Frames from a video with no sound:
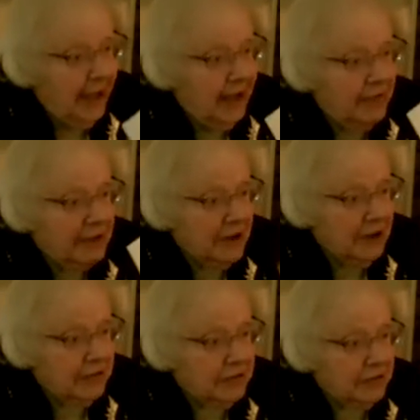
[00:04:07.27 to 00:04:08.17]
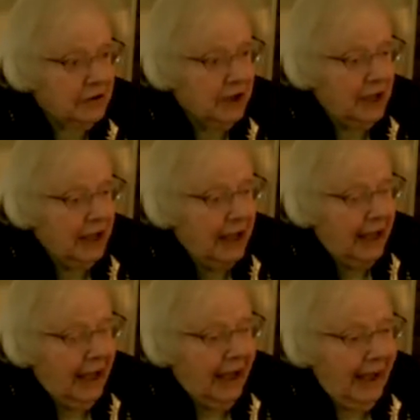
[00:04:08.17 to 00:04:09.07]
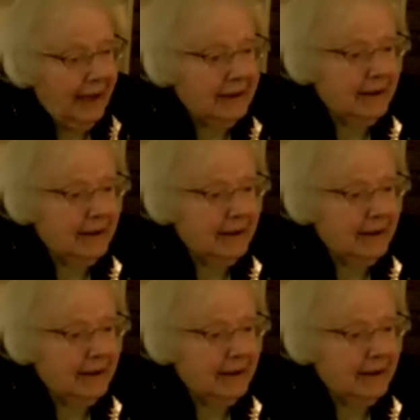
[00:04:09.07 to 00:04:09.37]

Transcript: and the other at